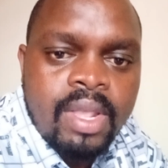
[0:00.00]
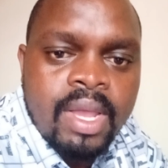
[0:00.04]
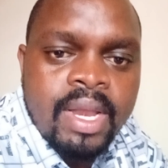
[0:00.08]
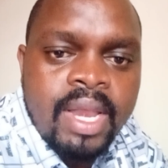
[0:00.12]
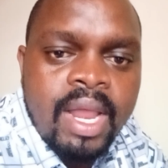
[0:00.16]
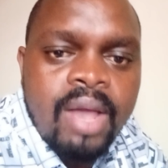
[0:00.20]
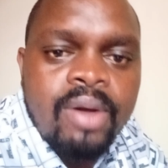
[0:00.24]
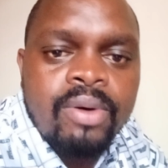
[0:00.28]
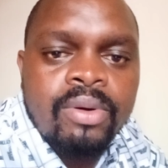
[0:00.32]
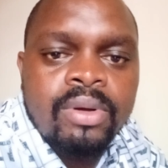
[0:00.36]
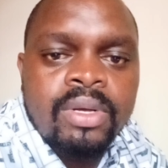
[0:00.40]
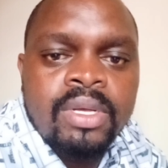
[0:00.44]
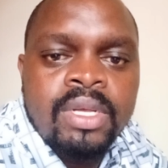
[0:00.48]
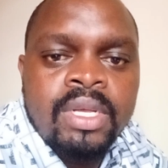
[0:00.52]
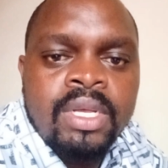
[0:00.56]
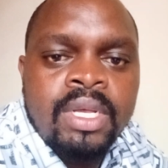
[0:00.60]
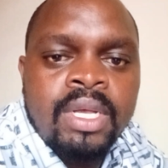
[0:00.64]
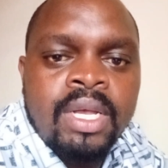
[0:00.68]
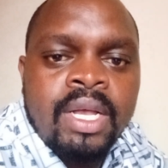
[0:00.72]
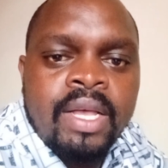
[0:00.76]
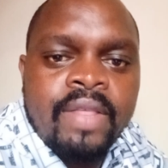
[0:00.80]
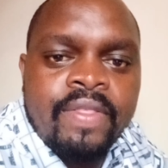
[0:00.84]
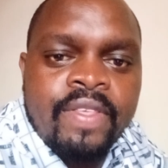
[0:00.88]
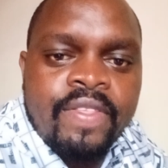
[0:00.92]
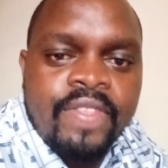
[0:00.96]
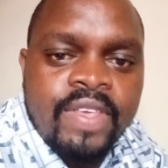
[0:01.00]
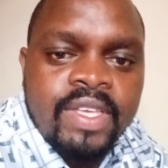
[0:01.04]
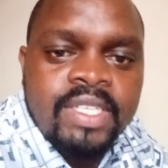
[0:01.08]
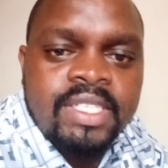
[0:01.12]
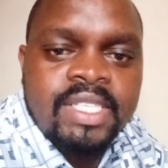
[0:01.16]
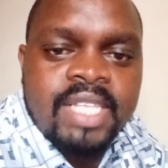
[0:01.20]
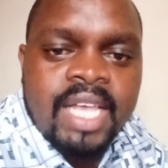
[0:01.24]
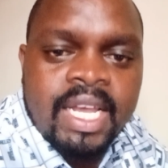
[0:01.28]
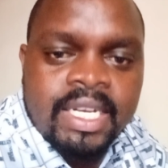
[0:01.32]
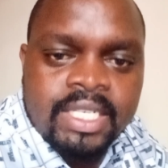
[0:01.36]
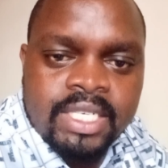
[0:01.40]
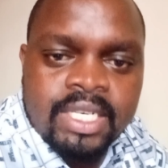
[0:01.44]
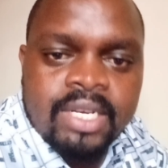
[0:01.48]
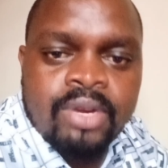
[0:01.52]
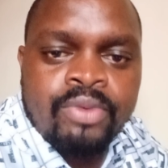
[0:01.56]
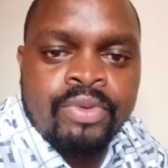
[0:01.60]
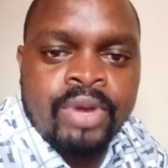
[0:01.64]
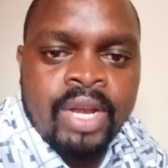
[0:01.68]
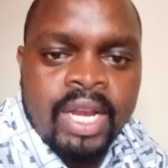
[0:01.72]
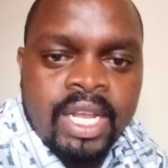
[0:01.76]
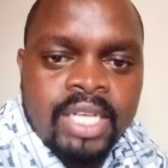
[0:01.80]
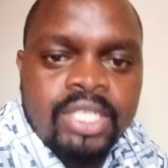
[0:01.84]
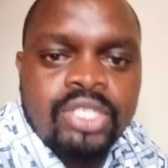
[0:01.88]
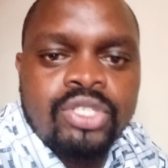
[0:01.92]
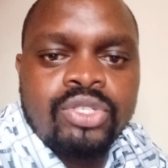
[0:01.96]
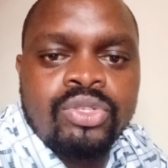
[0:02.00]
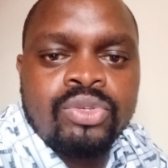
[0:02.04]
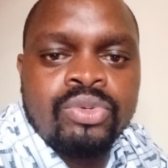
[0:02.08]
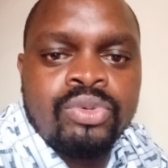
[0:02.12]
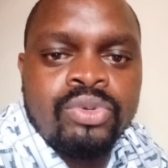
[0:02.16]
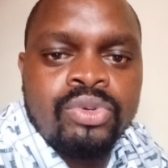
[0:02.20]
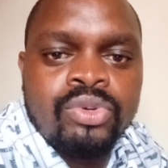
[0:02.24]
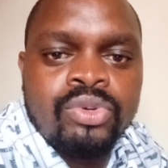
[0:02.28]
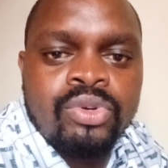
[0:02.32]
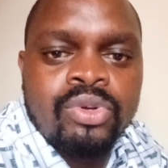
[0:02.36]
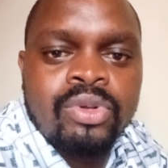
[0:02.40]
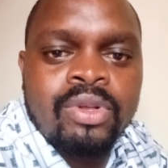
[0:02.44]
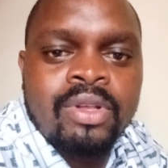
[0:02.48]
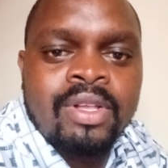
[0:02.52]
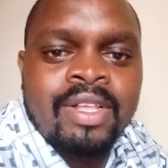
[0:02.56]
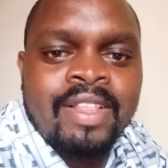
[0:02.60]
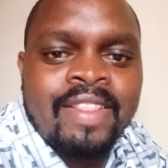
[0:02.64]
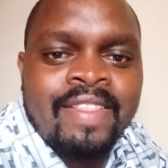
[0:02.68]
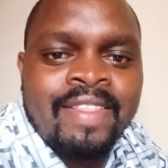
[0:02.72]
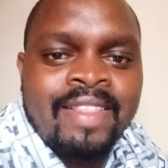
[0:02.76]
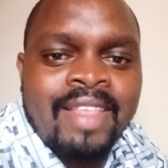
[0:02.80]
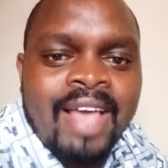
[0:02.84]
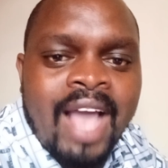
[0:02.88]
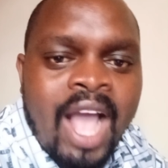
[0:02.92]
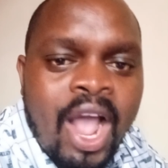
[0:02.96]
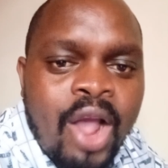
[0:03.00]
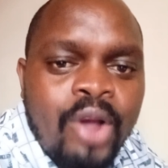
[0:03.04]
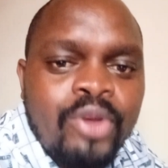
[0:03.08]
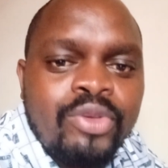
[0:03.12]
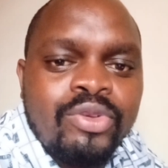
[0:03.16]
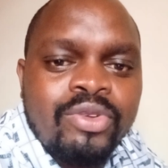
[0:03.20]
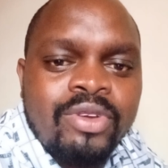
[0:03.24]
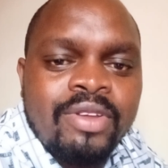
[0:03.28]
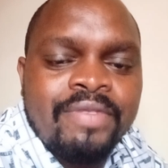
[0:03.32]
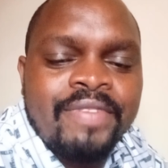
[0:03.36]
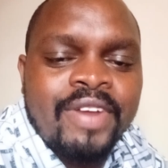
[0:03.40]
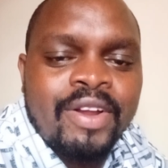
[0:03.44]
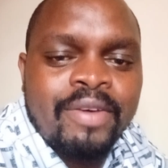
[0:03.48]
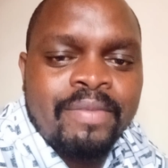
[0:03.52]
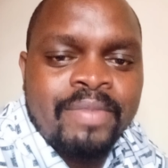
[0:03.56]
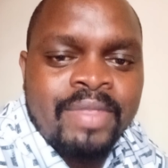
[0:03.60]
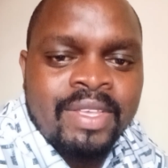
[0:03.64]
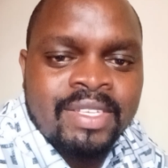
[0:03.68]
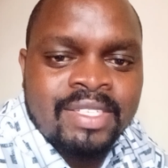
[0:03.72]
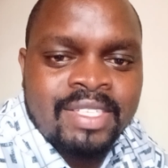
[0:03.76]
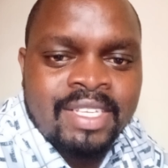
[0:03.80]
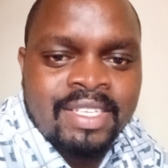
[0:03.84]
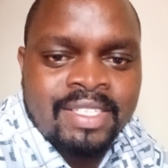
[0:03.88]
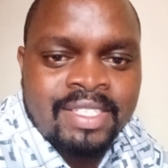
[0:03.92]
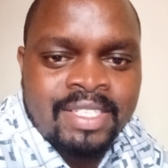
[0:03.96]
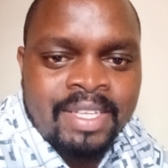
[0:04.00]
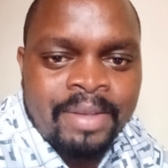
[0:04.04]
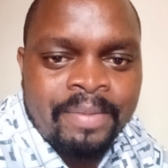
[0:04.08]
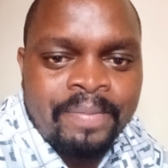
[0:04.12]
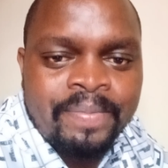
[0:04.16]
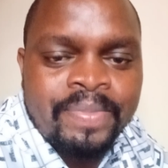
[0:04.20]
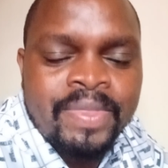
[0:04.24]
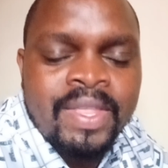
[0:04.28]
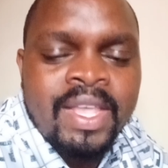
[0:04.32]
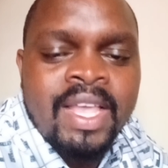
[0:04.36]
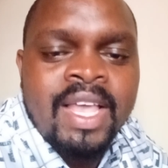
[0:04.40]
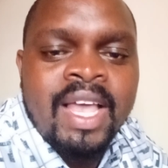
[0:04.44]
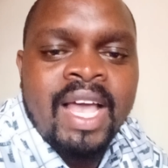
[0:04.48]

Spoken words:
Now, the things that relate to how you develop the system,